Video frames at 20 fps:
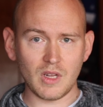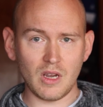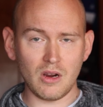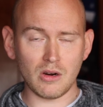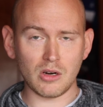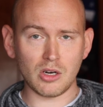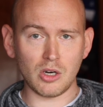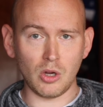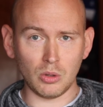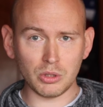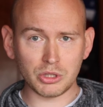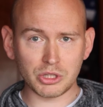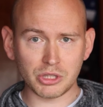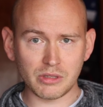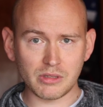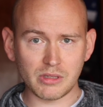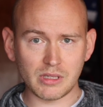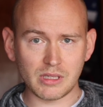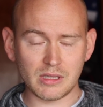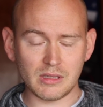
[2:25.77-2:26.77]
Our
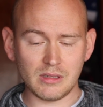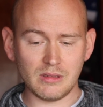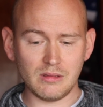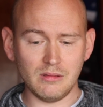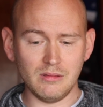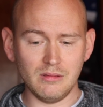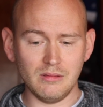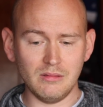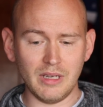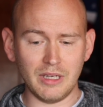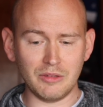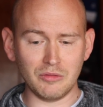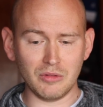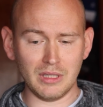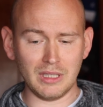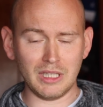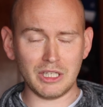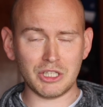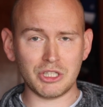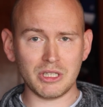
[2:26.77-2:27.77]
cultures and
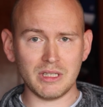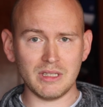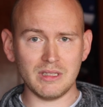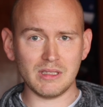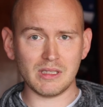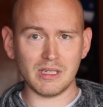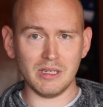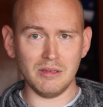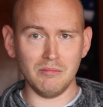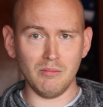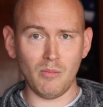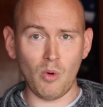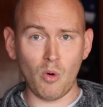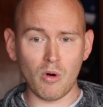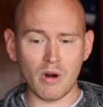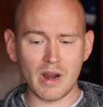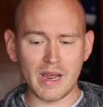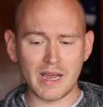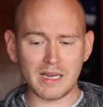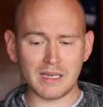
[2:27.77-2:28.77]
religions and
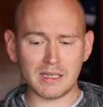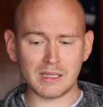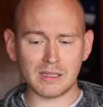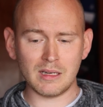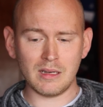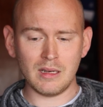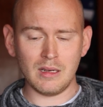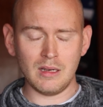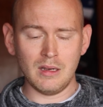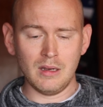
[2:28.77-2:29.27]
mores